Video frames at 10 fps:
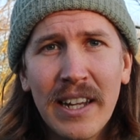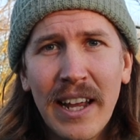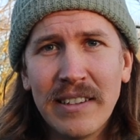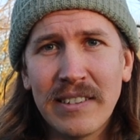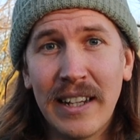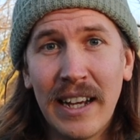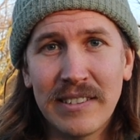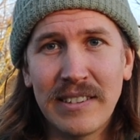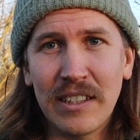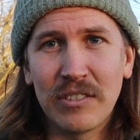lens and that
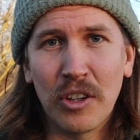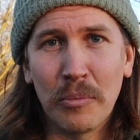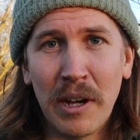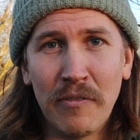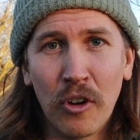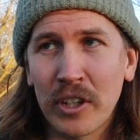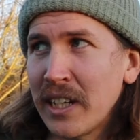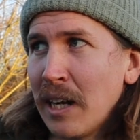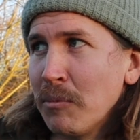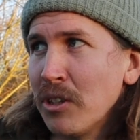sits on my vlogging
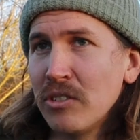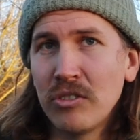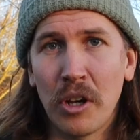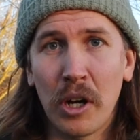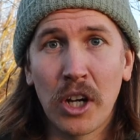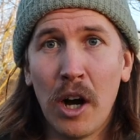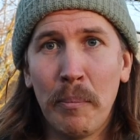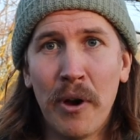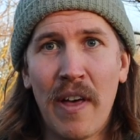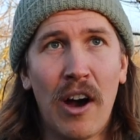camera so I can't
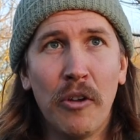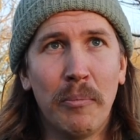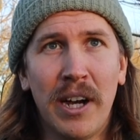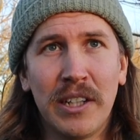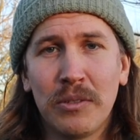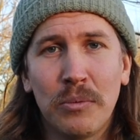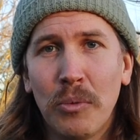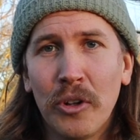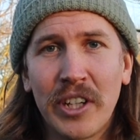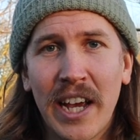put that on my
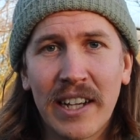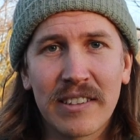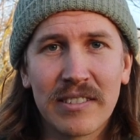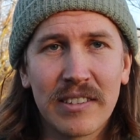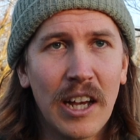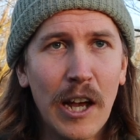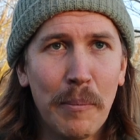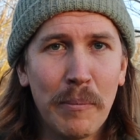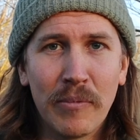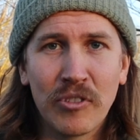1DX
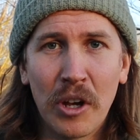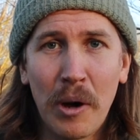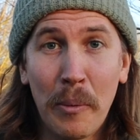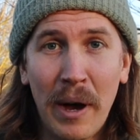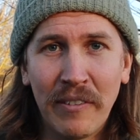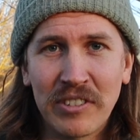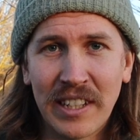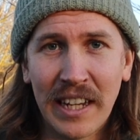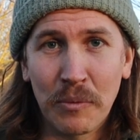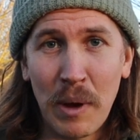um, so I will have to
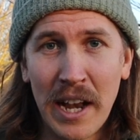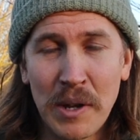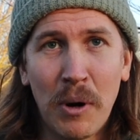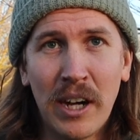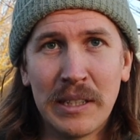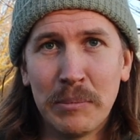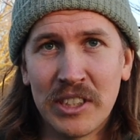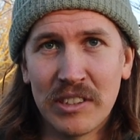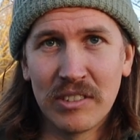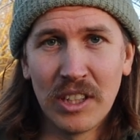take any wide
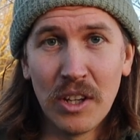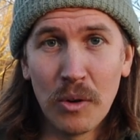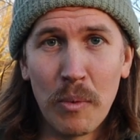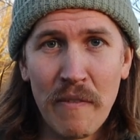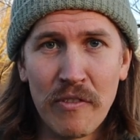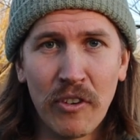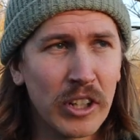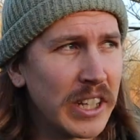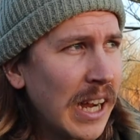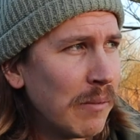images with the
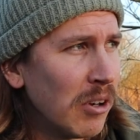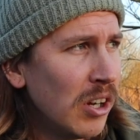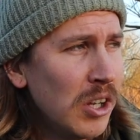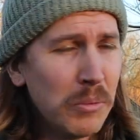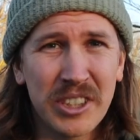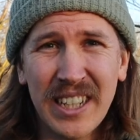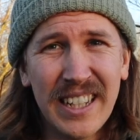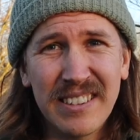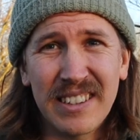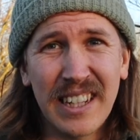vlogging camera which again
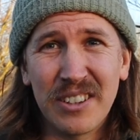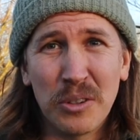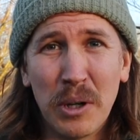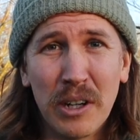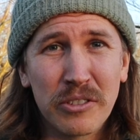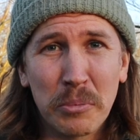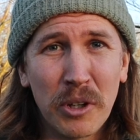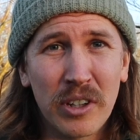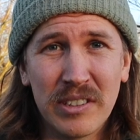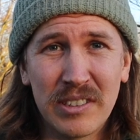isn't the end of the world to be
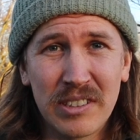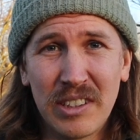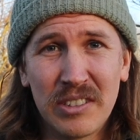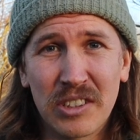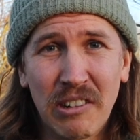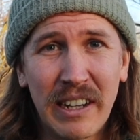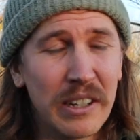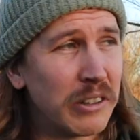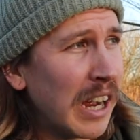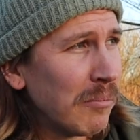honest it's, it's a great
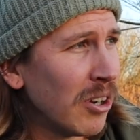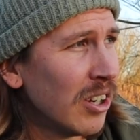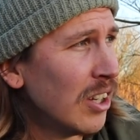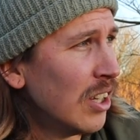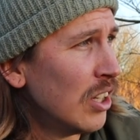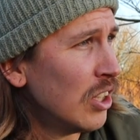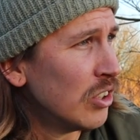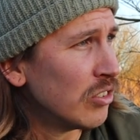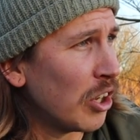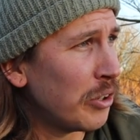little camera
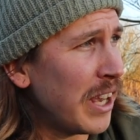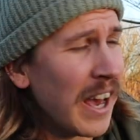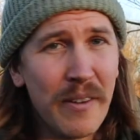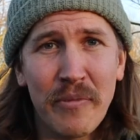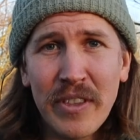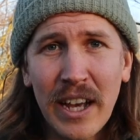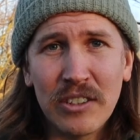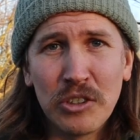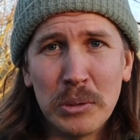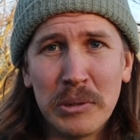so yeah they're the
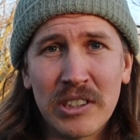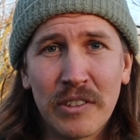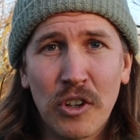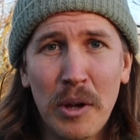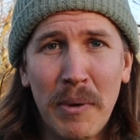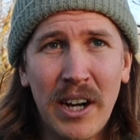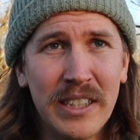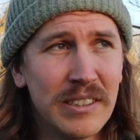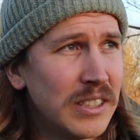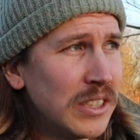two images I've got in
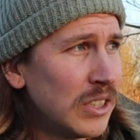mind